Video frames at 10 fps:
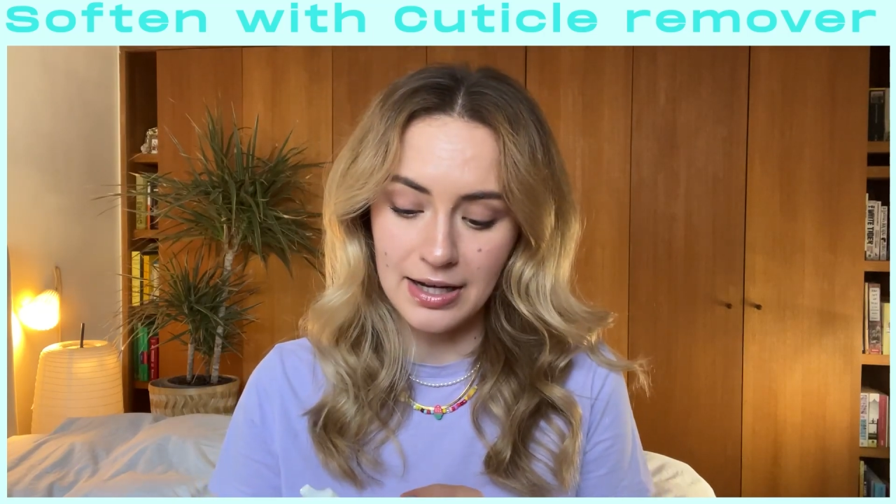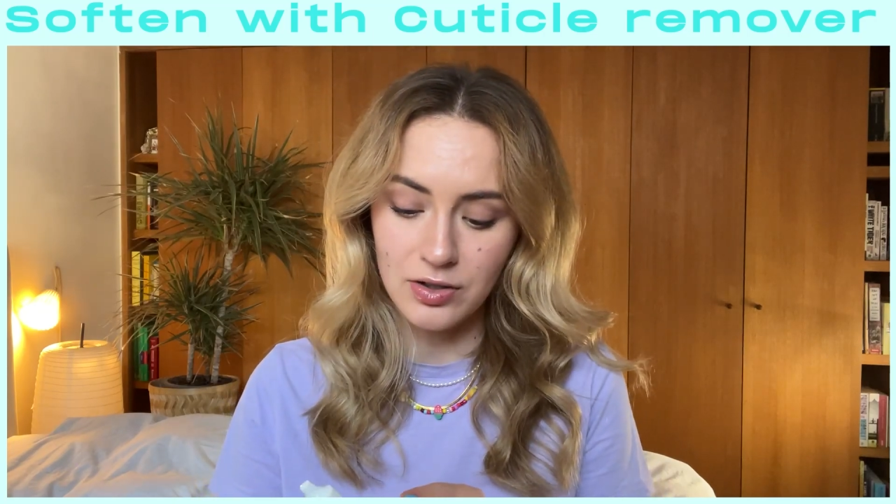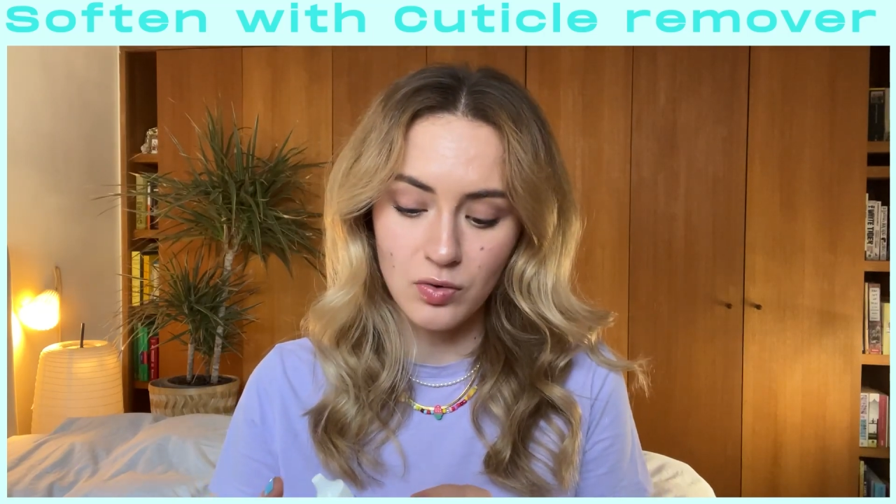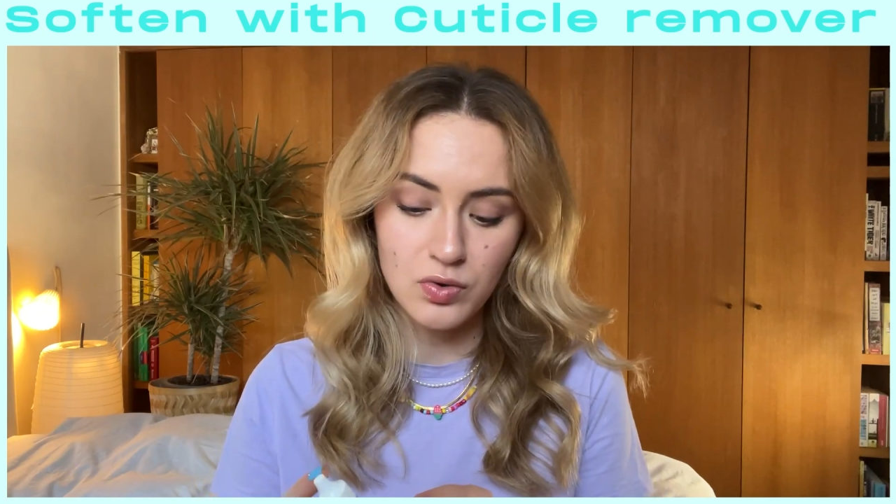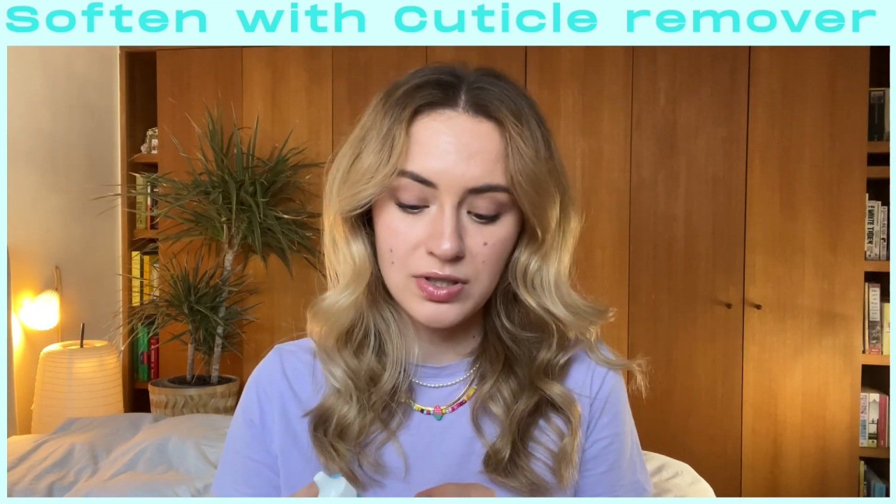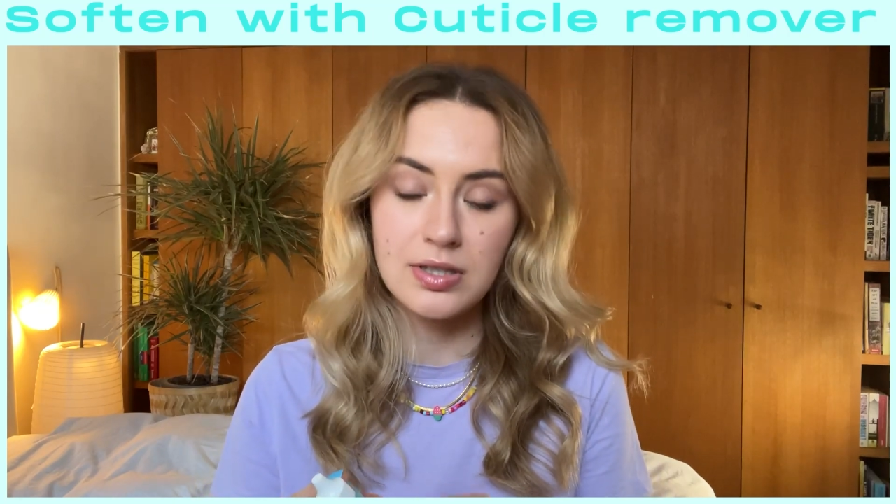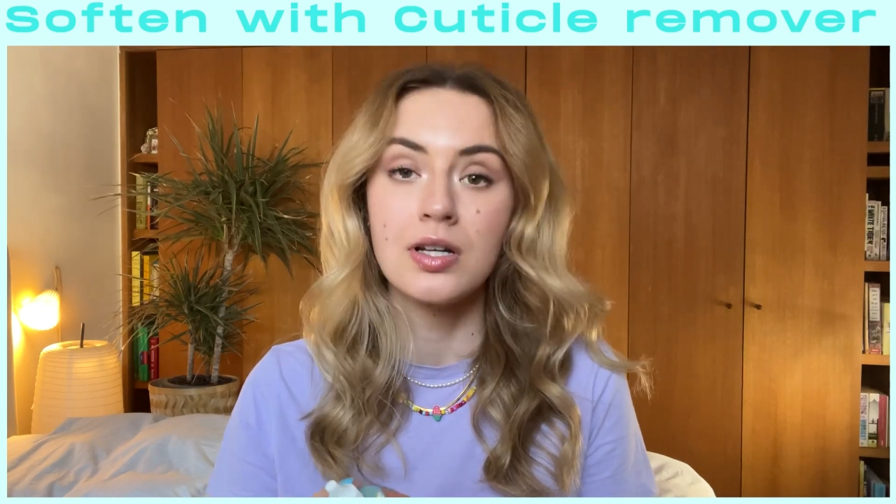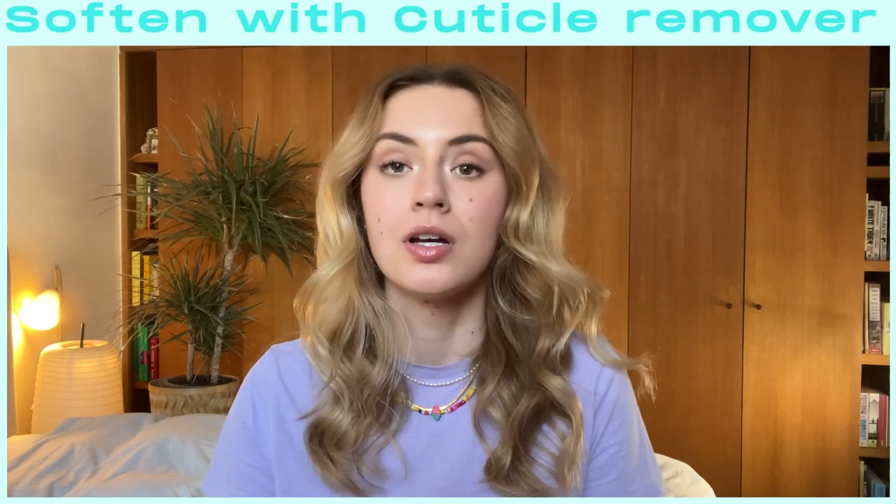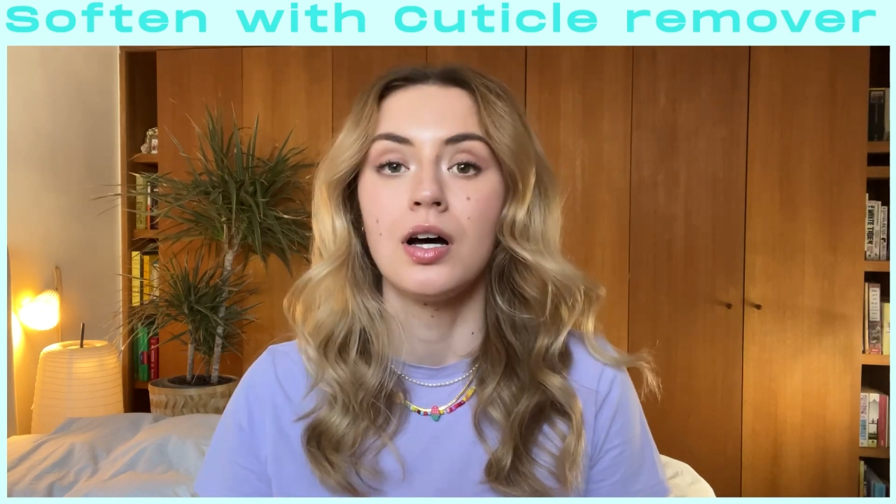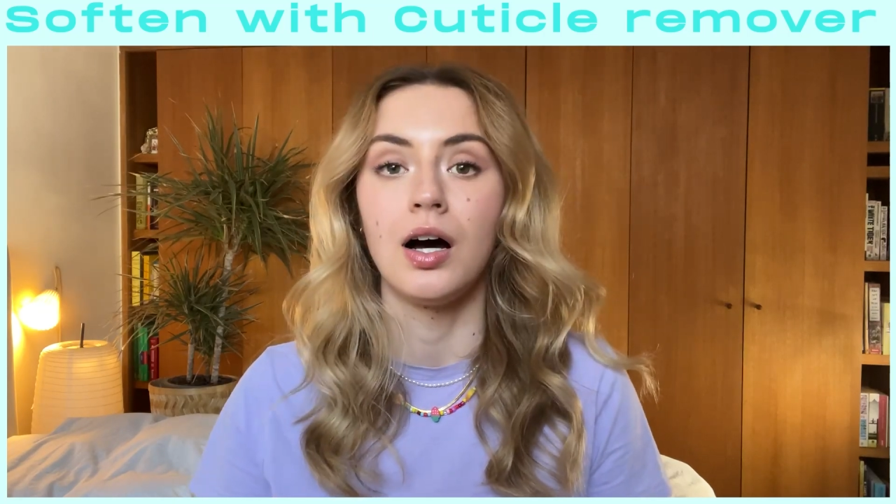use
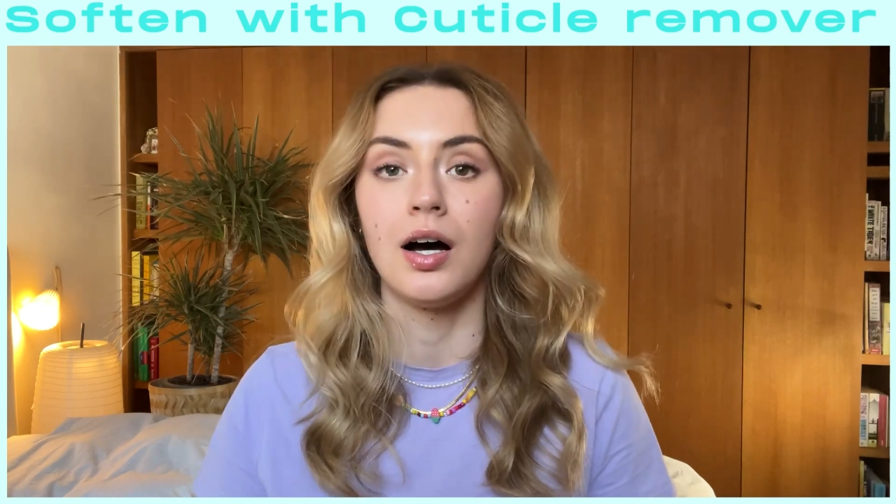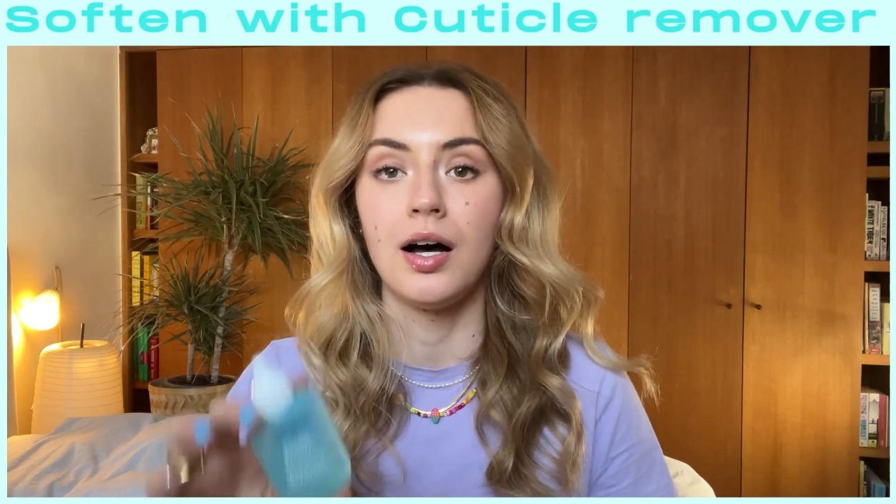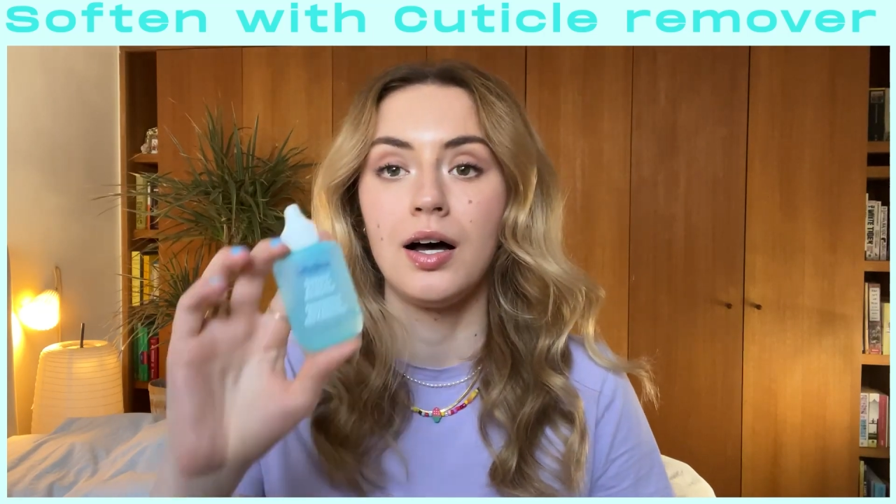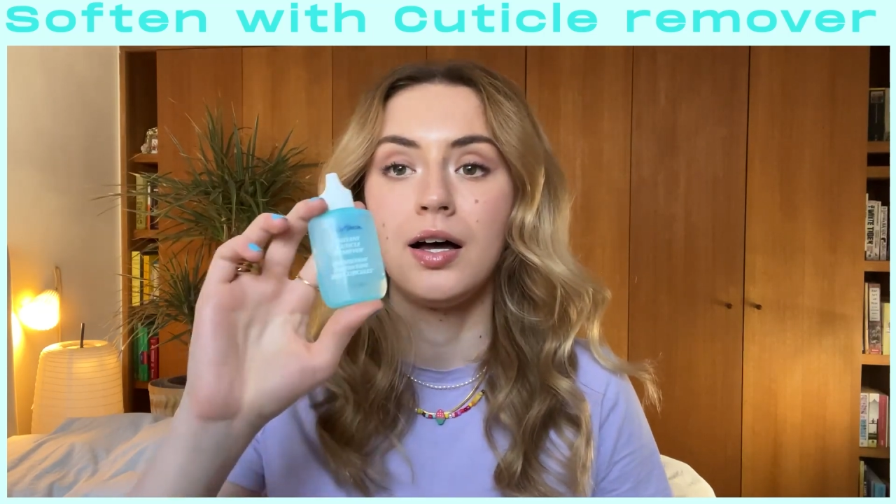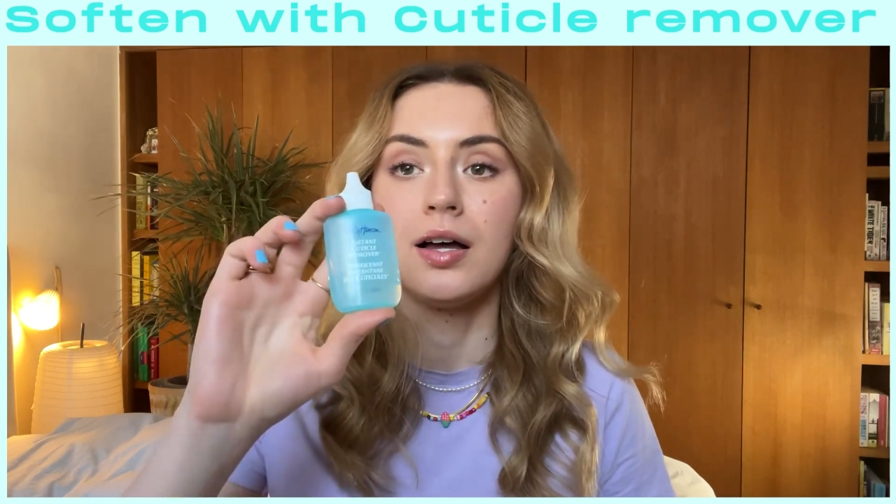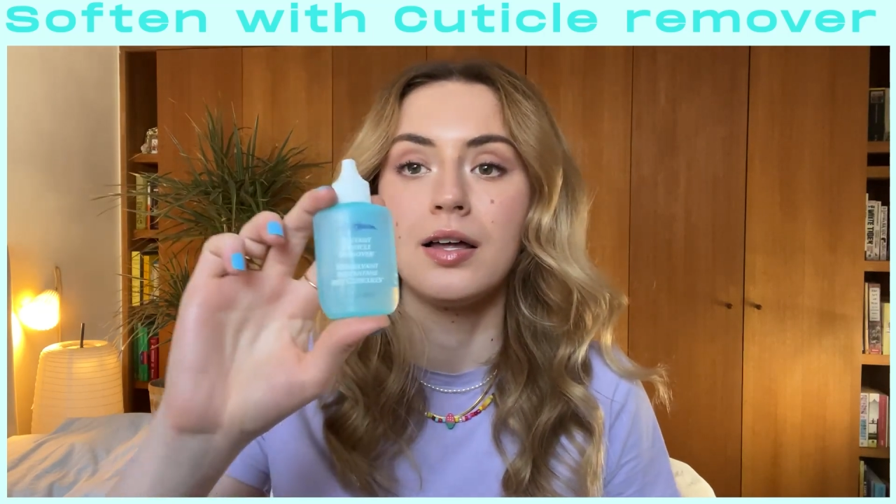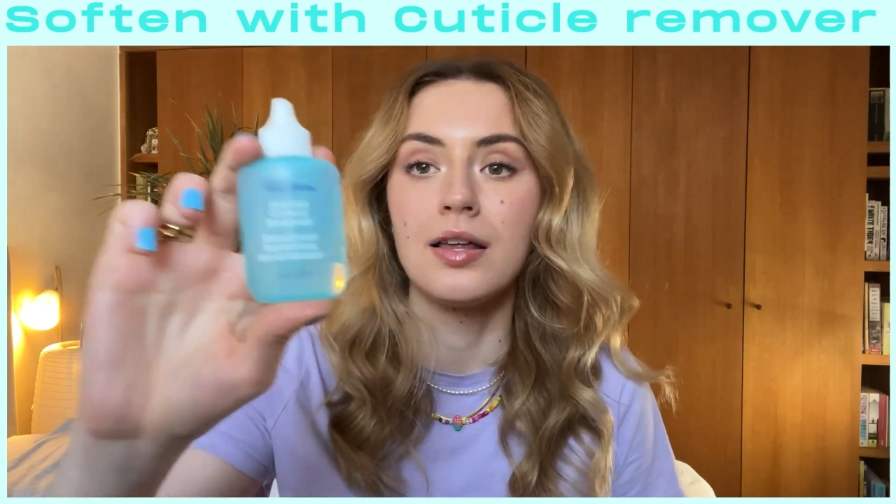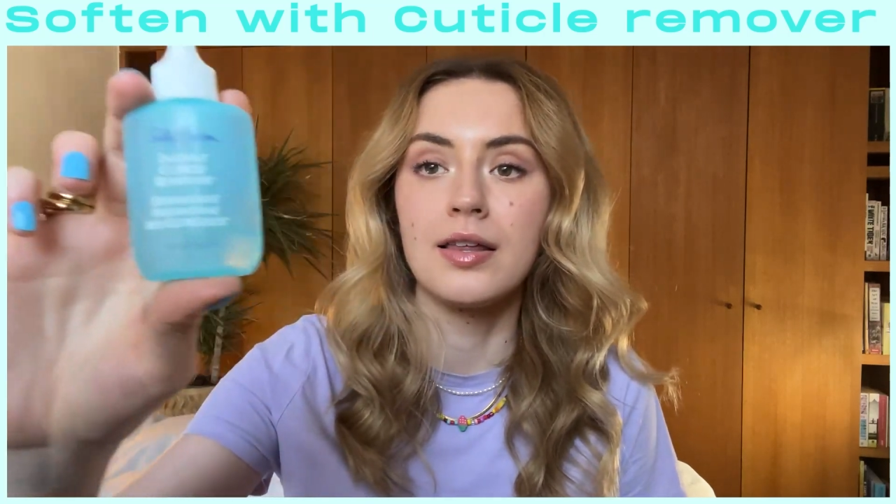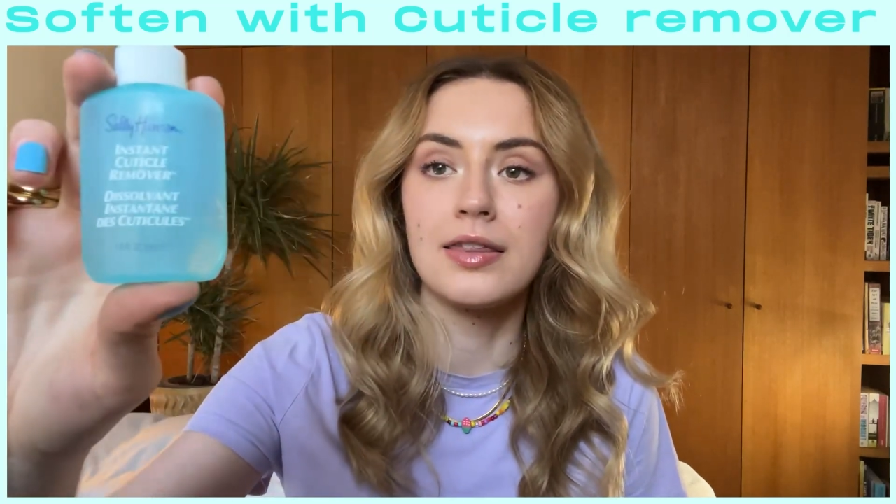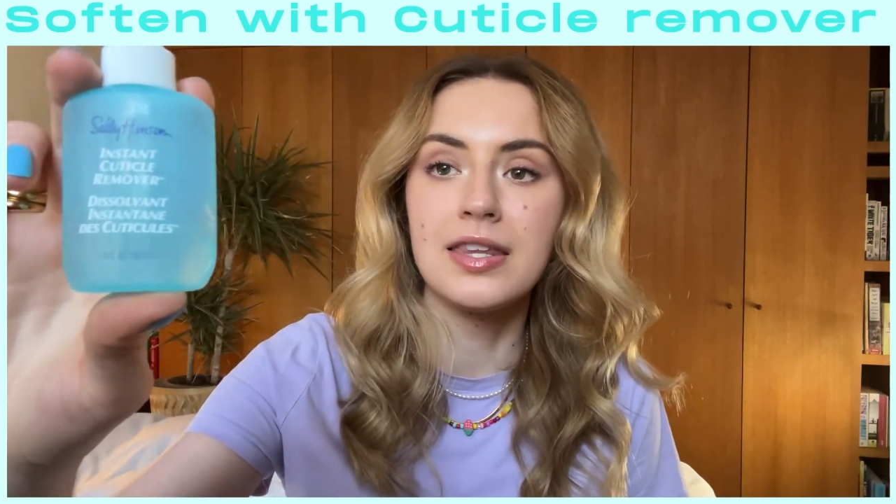
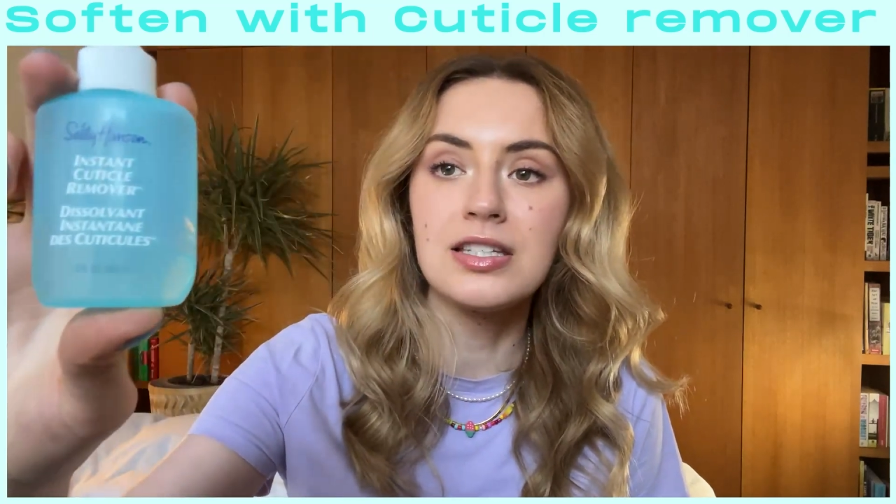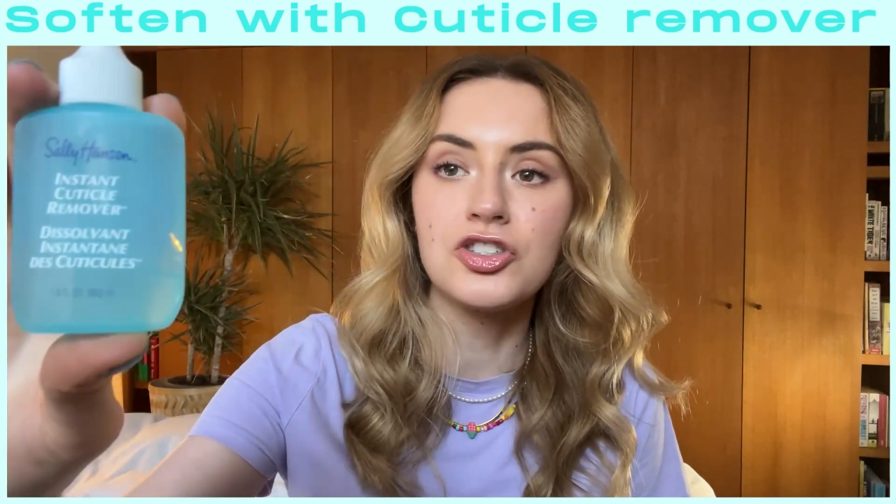this